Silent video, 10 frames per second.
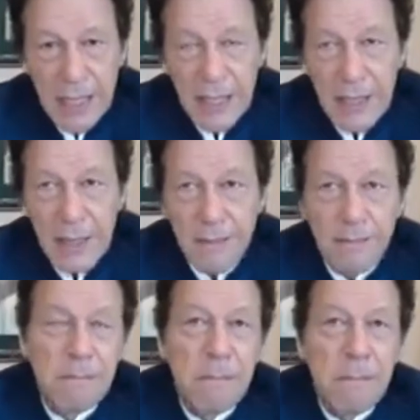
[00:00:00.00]

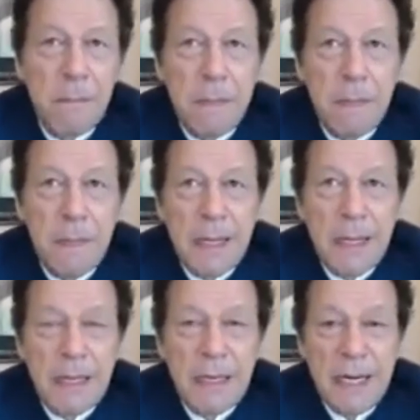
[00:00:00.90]

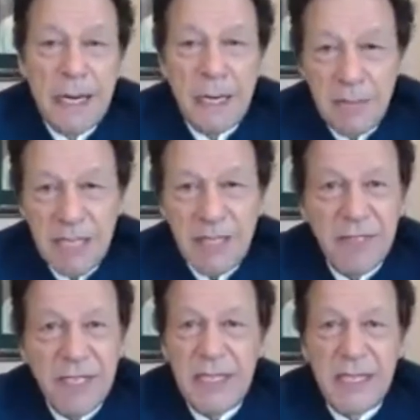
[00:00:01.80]
I
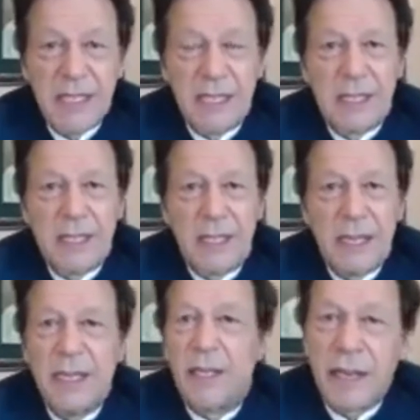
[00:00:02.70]
believe that this is
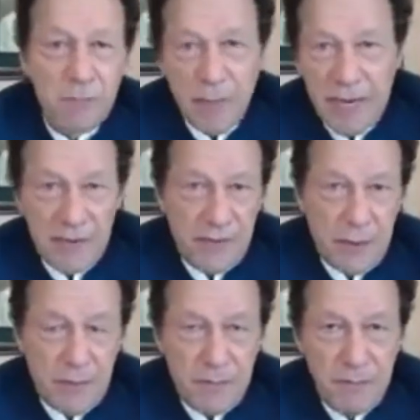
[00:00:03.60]
a great
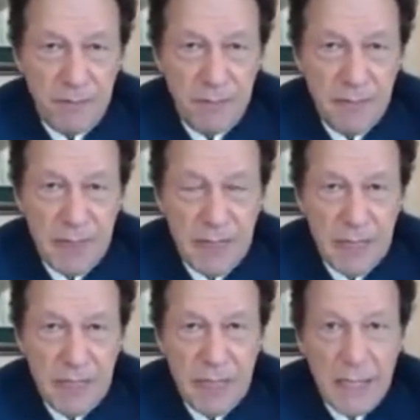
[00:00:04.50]
platform,
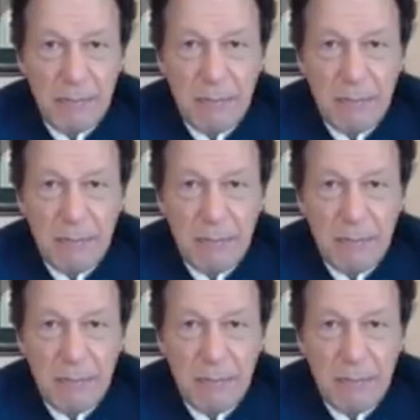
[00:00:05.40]
a